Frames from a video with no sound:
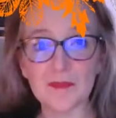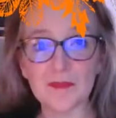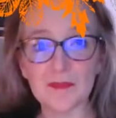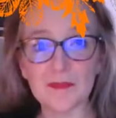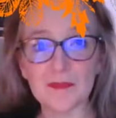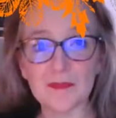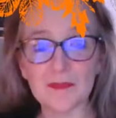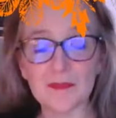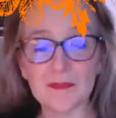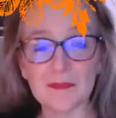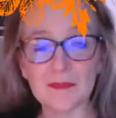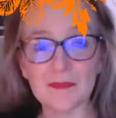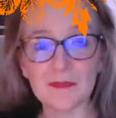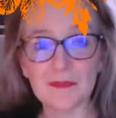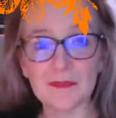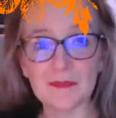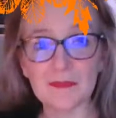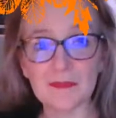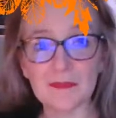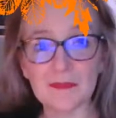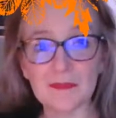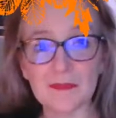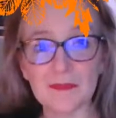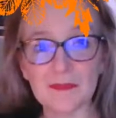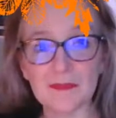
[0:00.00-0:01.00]

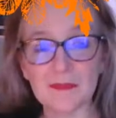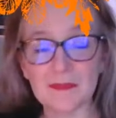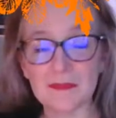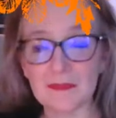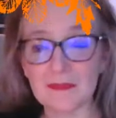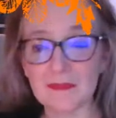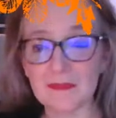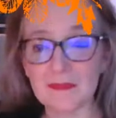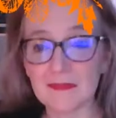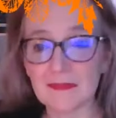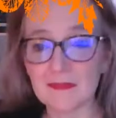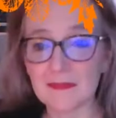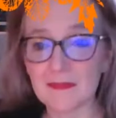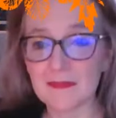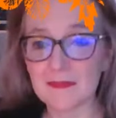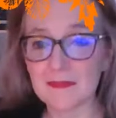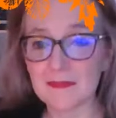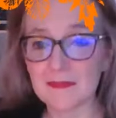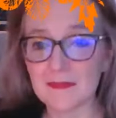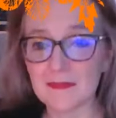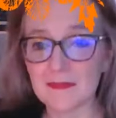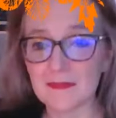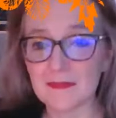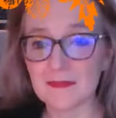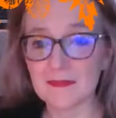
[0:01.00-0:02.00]

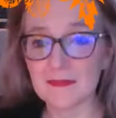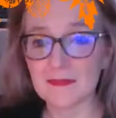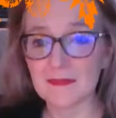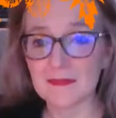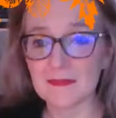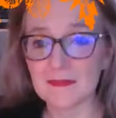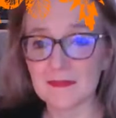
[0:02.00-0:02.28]
No one is speaking in this clip.